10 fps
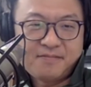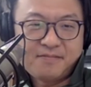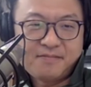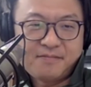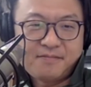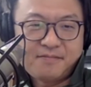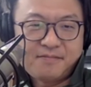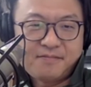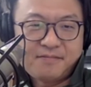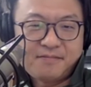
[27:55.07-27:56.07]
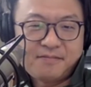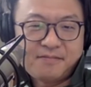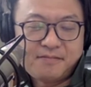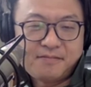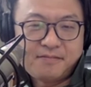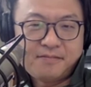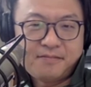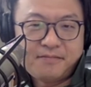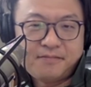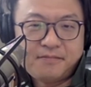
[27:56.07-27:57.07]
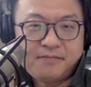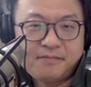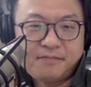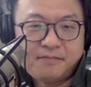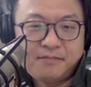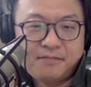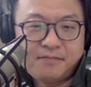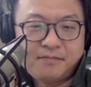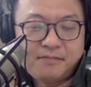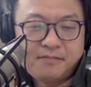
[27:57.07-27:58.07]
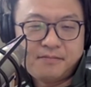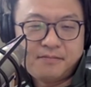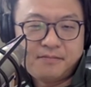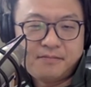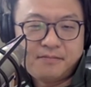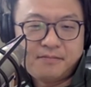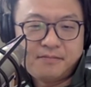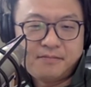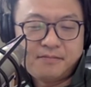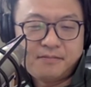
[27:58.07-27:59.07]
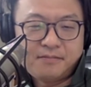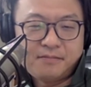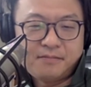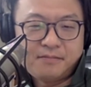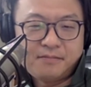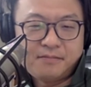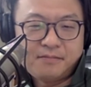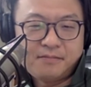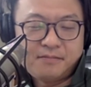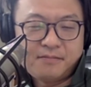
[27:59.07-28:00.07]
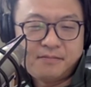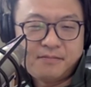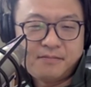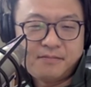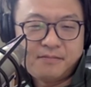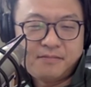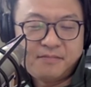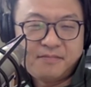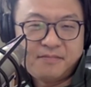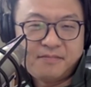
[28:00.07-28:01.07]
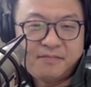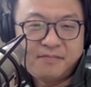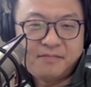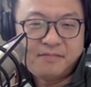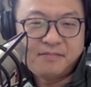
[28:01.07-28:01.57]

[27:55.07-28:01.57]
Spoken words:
[no speech]